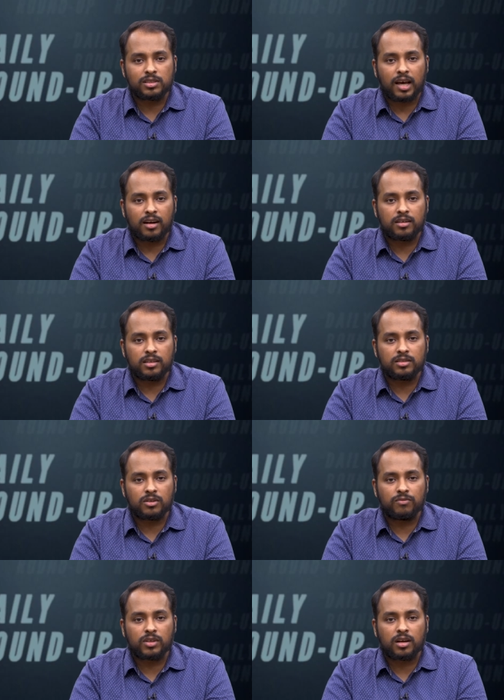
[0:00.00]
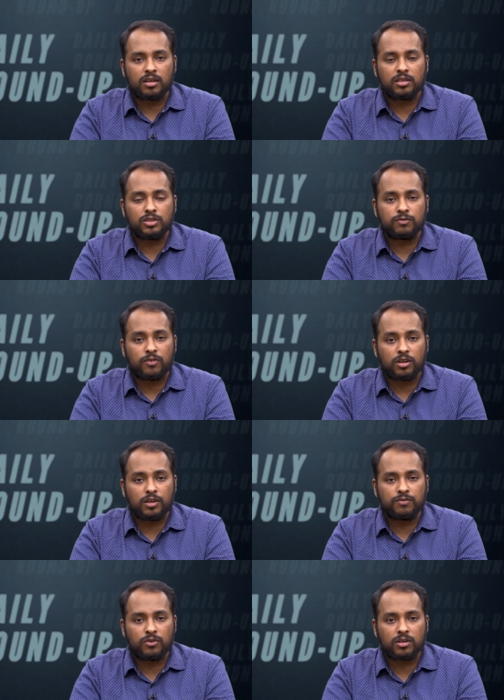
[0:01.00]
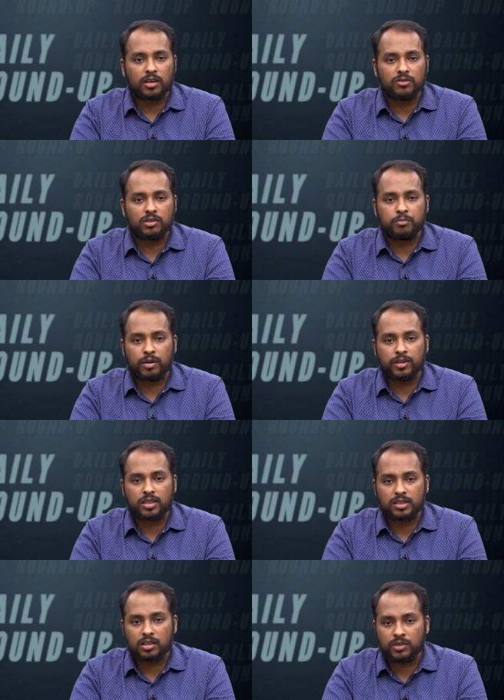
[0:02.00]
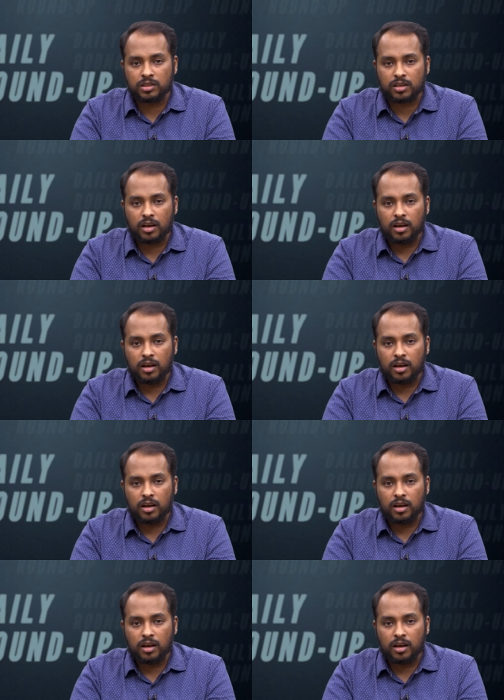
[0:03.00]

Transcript: salaries of the country's 44,000 public servants.